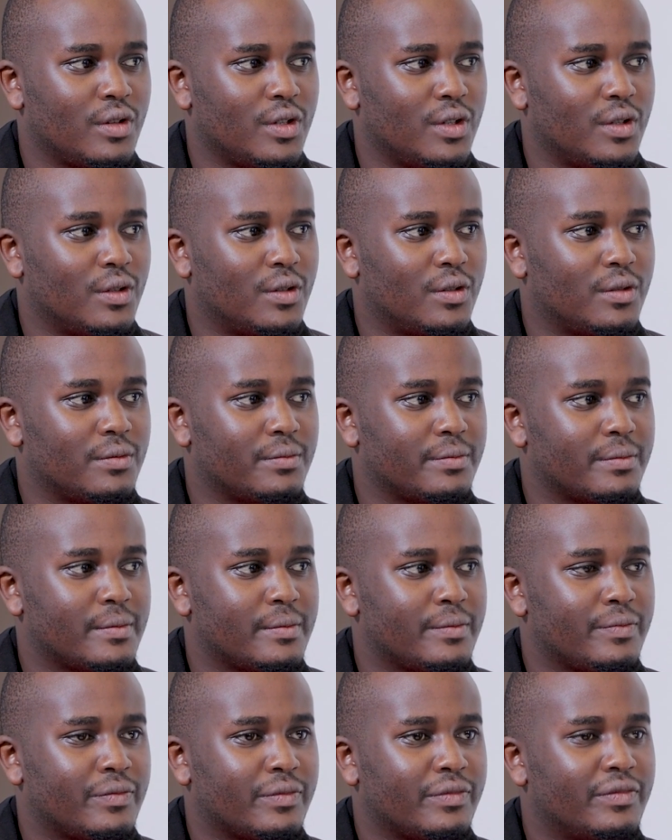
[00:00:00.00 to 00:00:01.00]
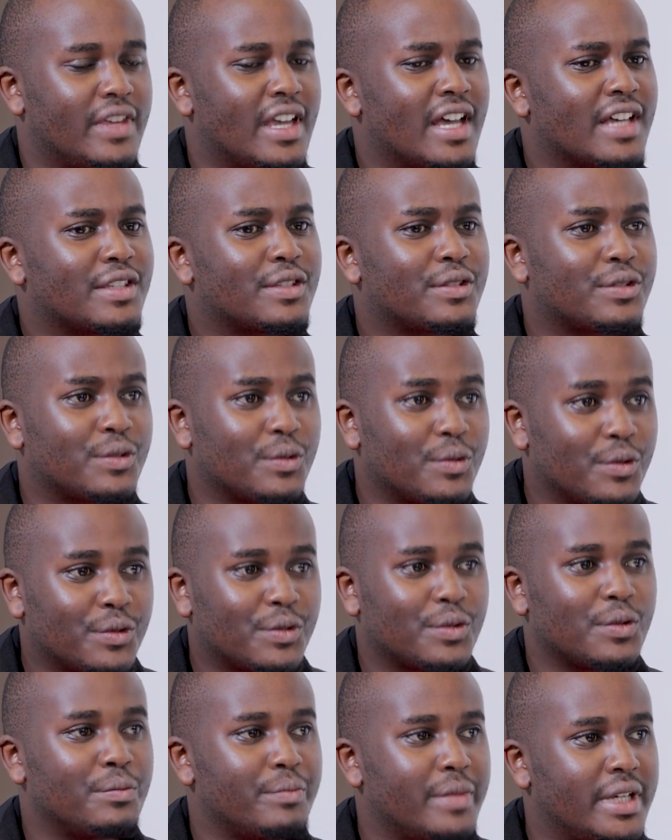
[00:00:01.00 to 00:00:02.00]
You know? There are
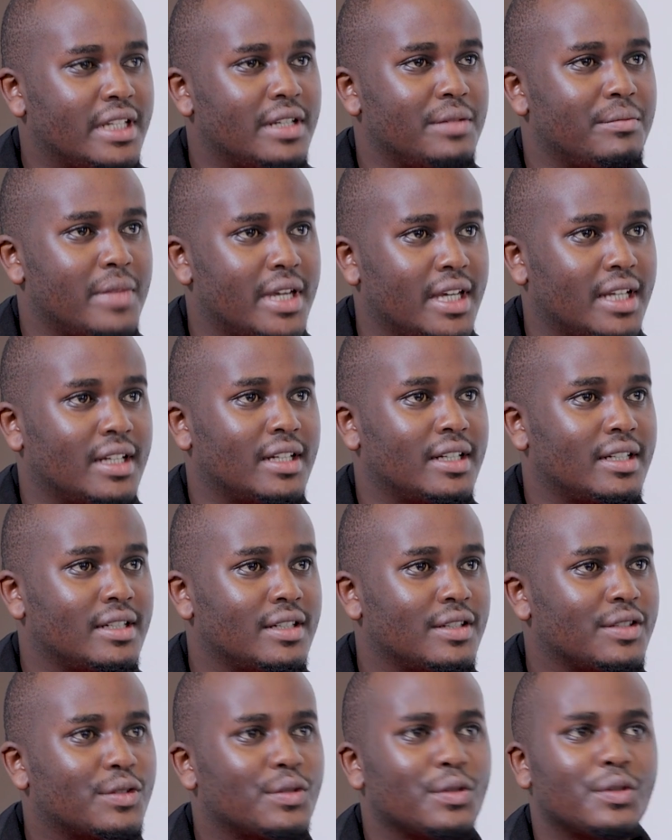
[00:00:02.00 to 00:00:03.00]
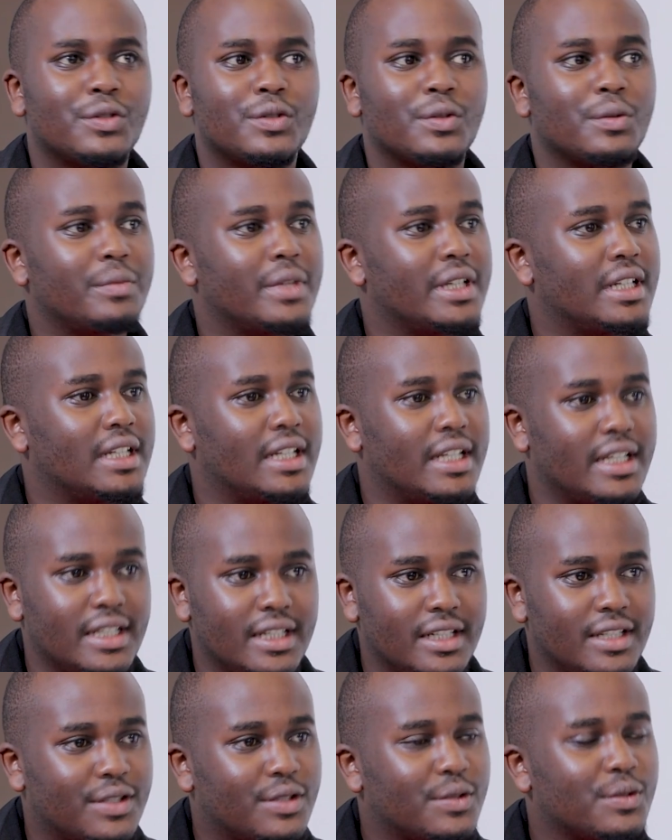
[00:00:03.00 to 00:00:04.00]
so many men, so many
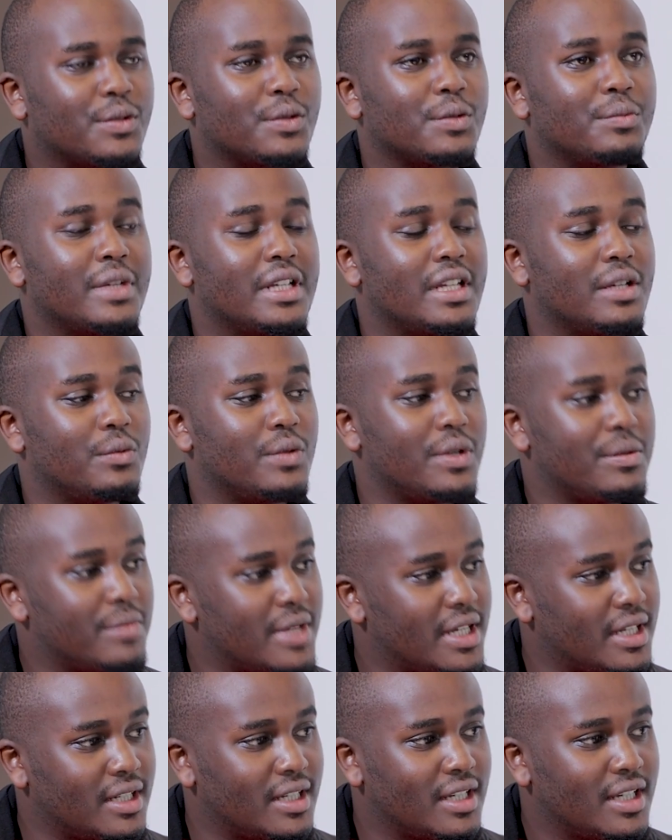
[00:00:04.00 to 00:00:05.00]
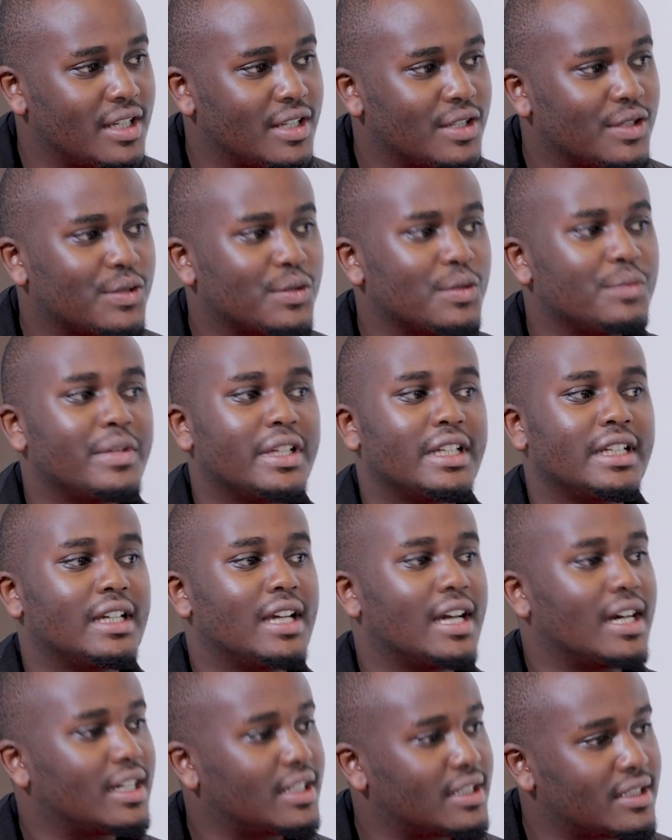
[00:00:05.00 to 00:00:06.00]
ladies, so many women, so many
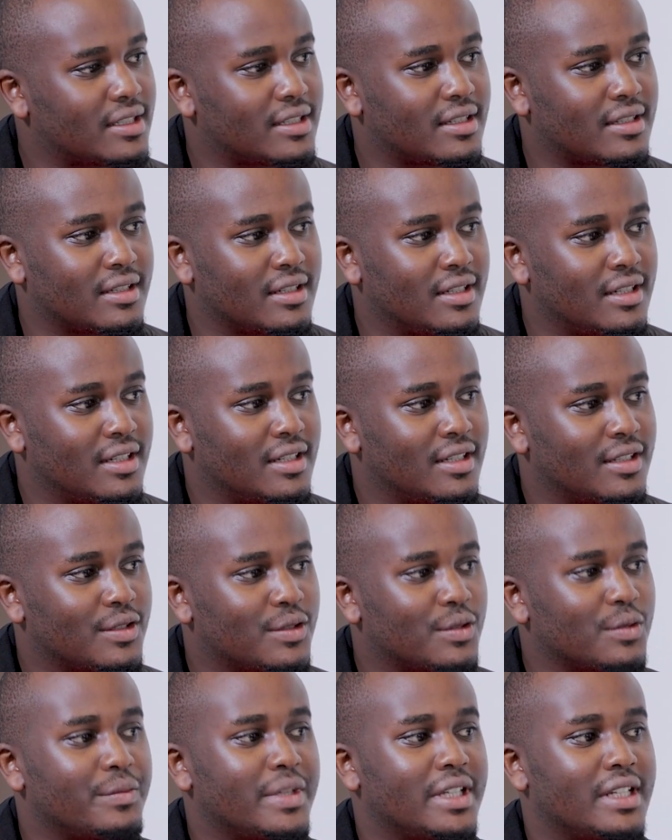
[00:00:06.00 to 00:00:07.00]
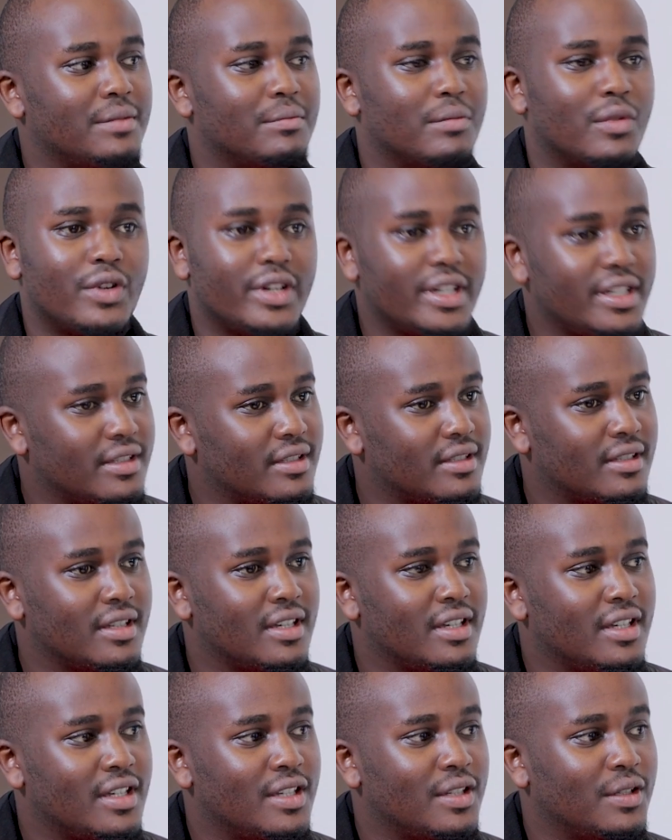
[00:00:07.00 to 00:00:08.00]
girls, so many boys,
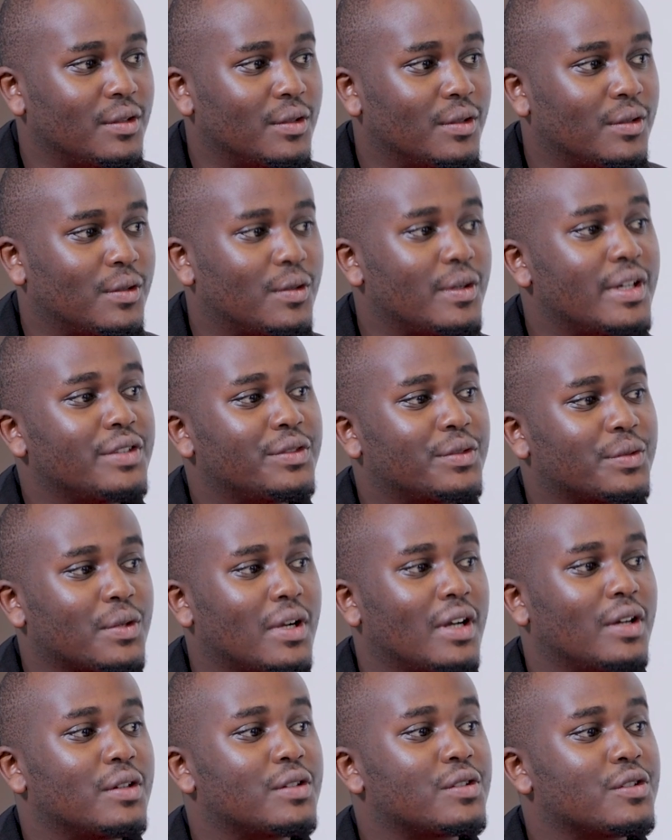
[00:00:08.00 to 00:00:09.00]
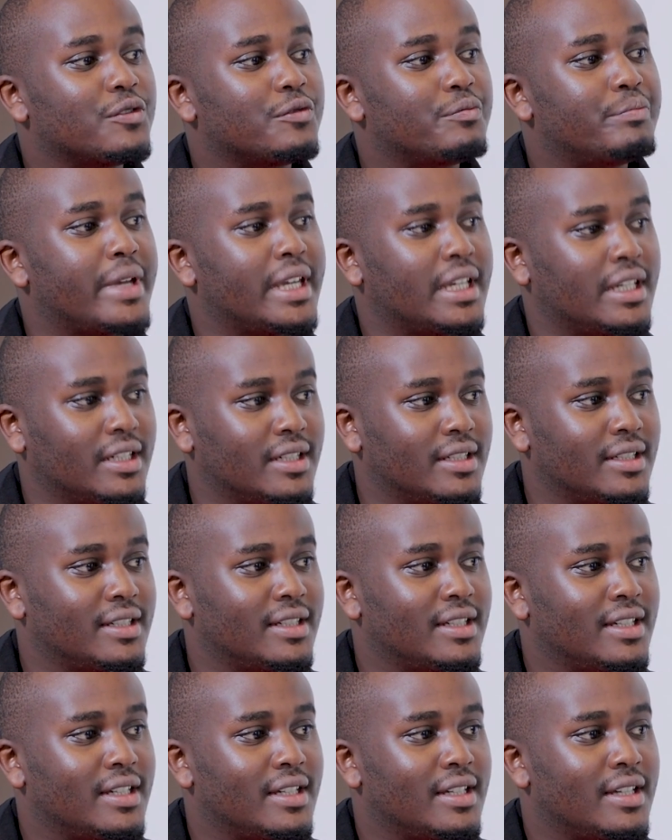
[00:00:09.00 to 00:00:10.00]
you know, going through a lot of
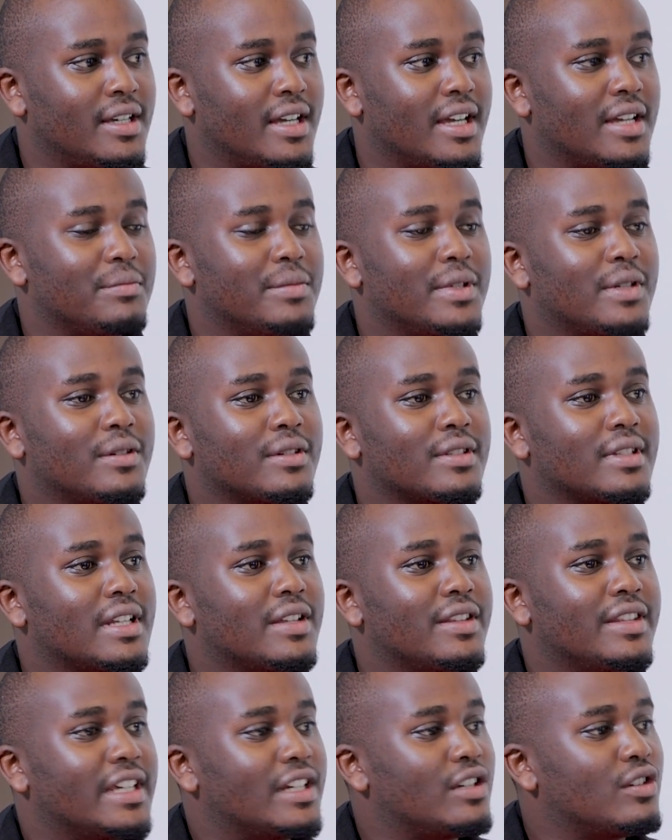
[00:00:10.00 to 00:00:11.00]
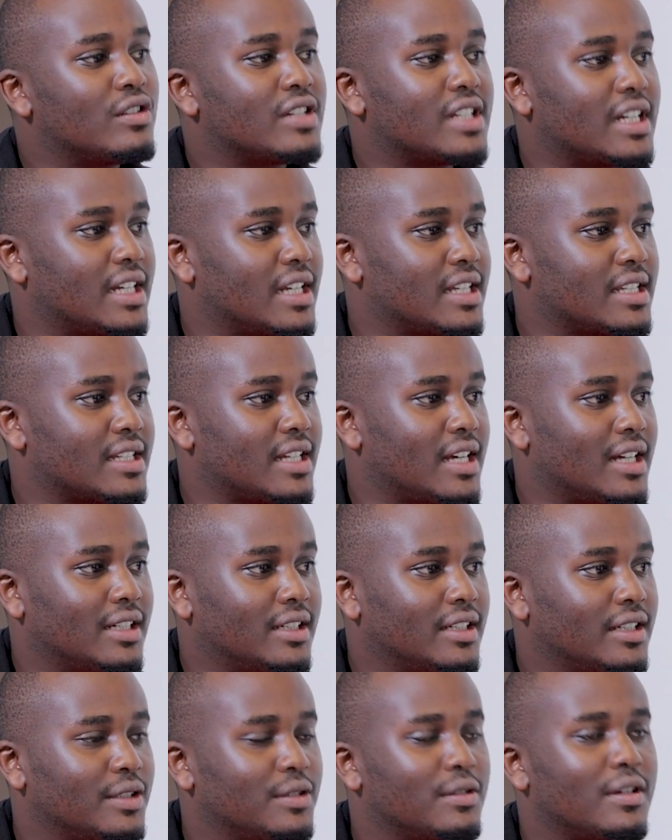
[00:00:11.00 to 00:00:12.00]
pain, and because they don't
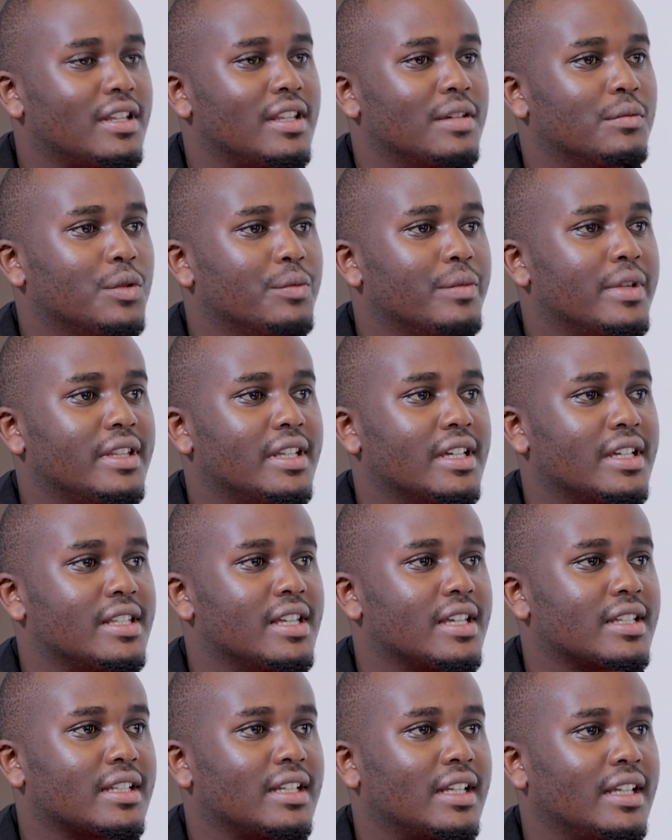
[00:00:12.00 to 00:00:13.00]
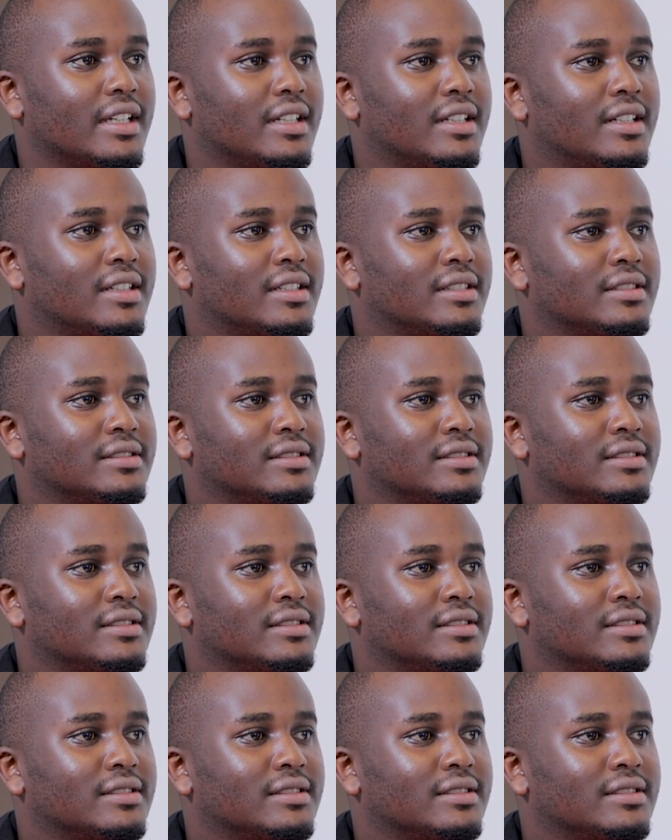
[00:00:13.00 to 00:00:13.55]
understand, you know, at the moment they are just like,